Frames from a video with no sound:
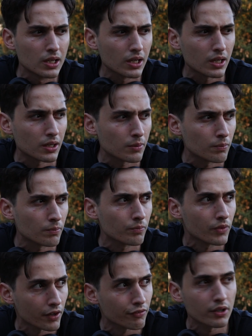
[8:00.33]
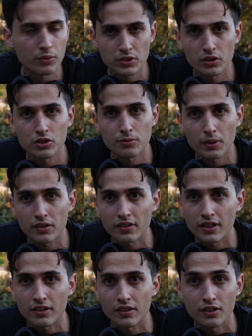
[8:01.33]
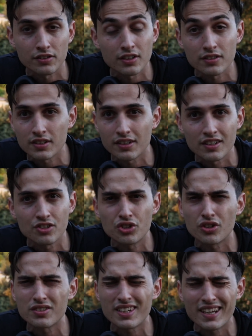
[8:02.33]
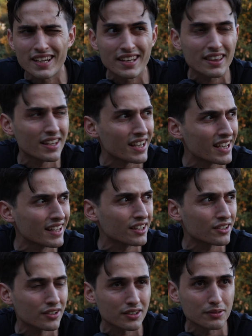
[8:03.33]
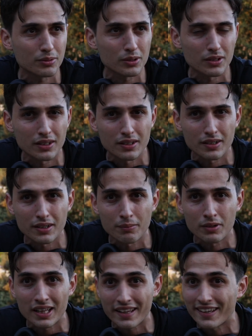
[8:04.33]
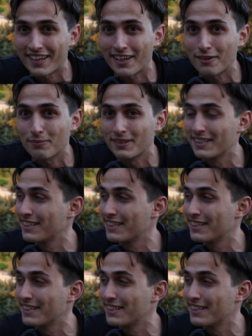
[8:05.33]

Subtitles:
I think it was a good spot, and the sunset is just incredible. I'm glad I came.